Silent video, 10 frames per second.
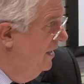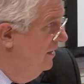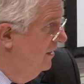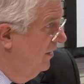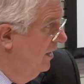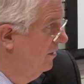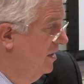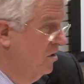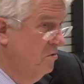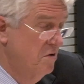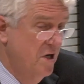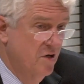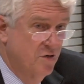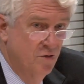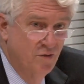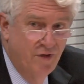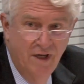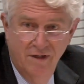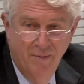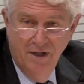lending, including to
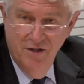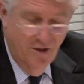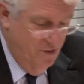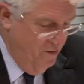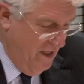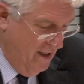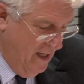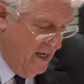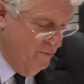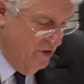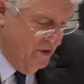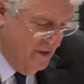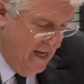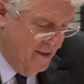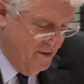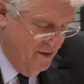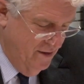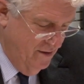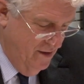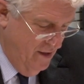things, Mexico, like hybrid
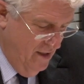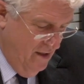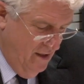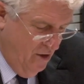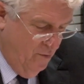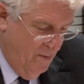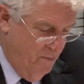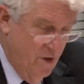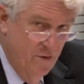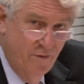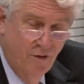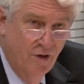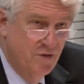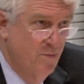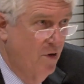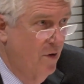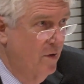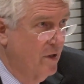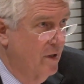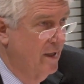taxis, equipment for
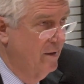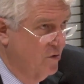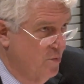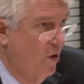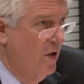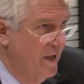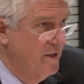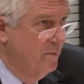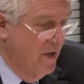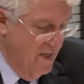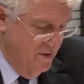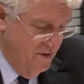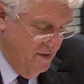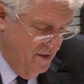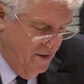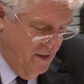small enterprises in